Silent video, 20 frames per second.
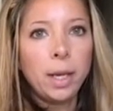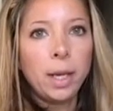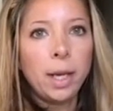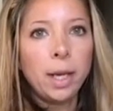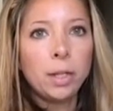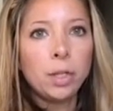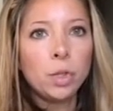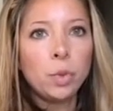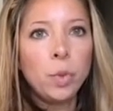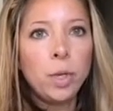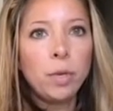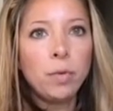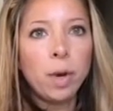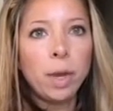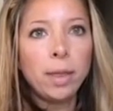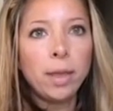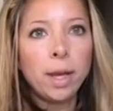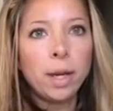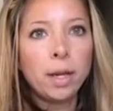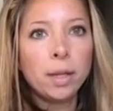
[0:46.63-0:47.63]
And so we
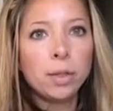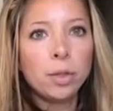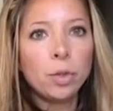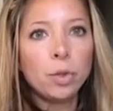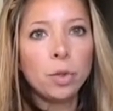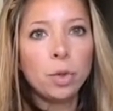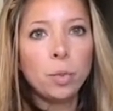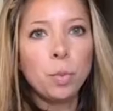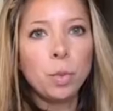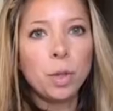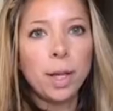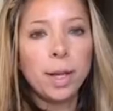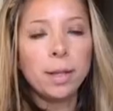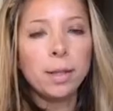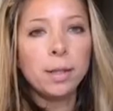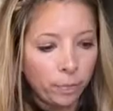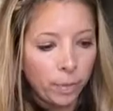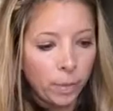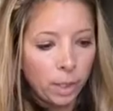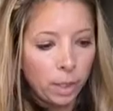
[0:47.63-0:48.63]
run that as a group
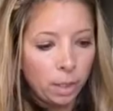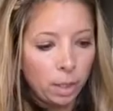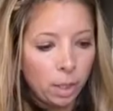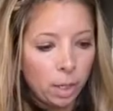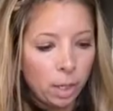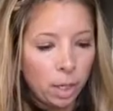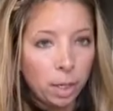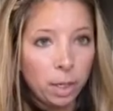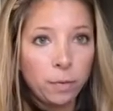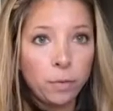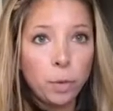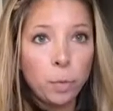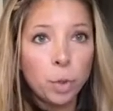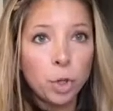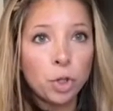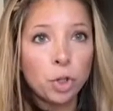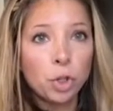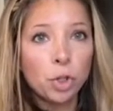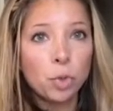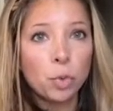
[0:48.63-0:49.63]
cleanse. If you
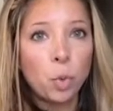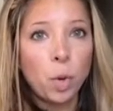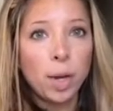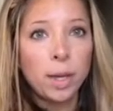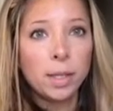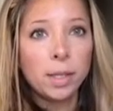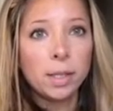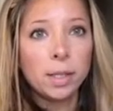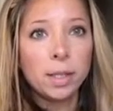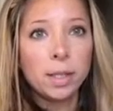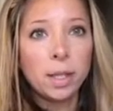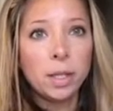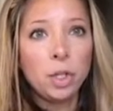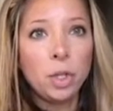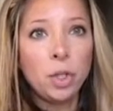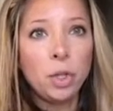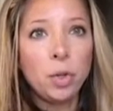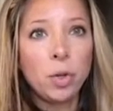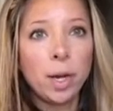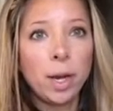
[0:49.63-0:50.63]
purchase once, then
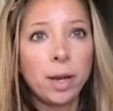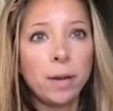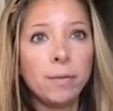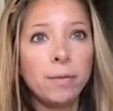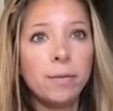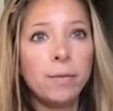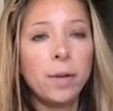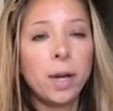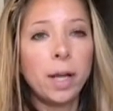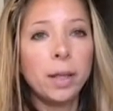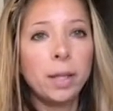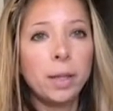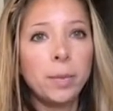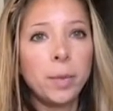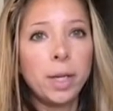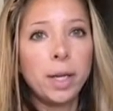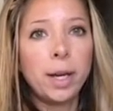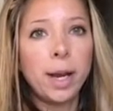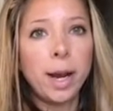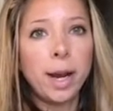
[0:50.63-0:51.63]
you have
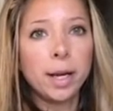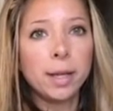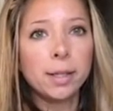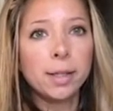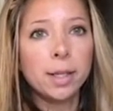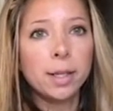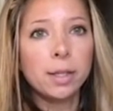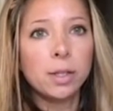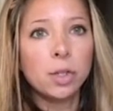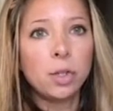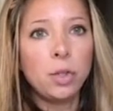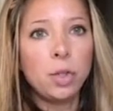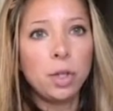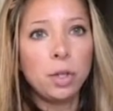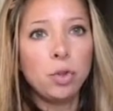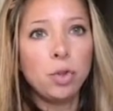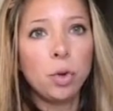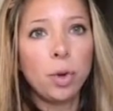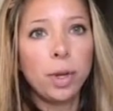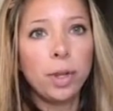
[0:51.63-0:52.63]
unlimited access, so you
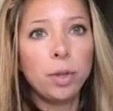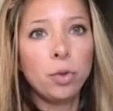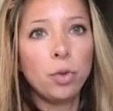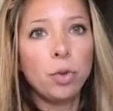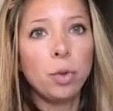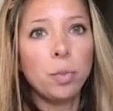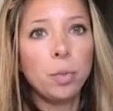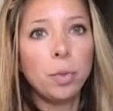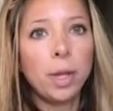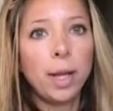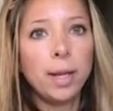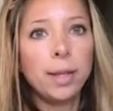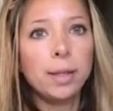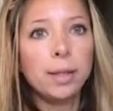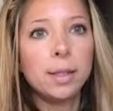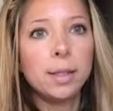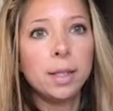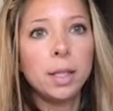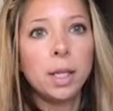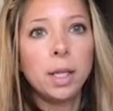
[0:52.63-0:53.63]
can join the group
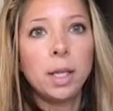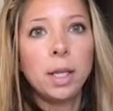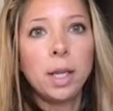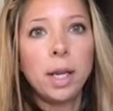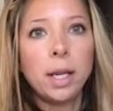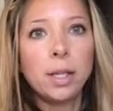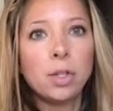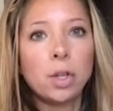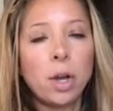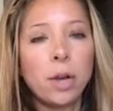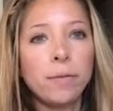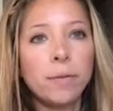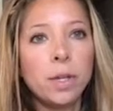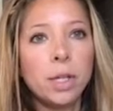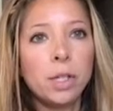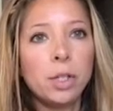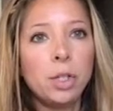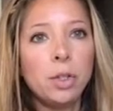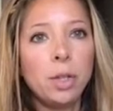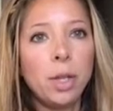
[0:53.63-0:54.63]
cleanse as often
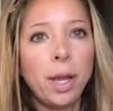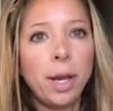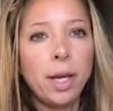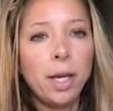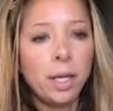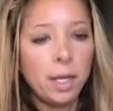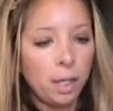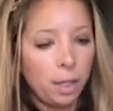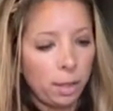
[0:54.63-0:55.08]
as you'd like.